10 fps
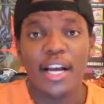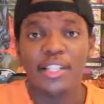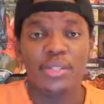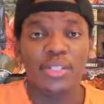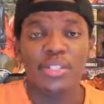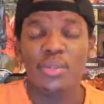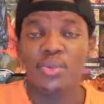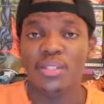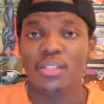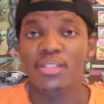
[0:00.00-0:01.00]
action
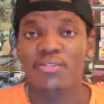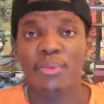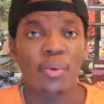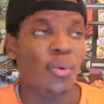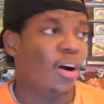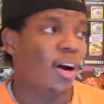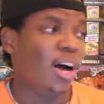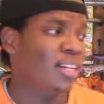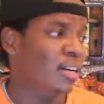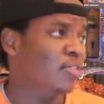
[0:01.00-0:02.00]
sequences from the
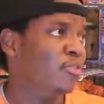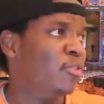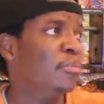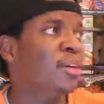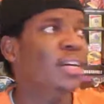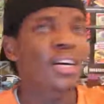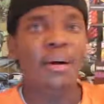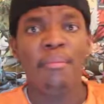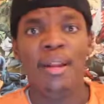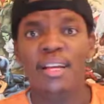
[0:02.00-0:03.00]
Wakanda, from
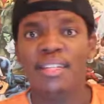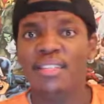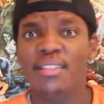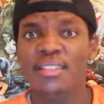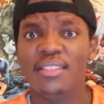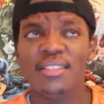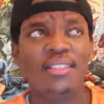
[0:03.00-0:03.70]
Thanos'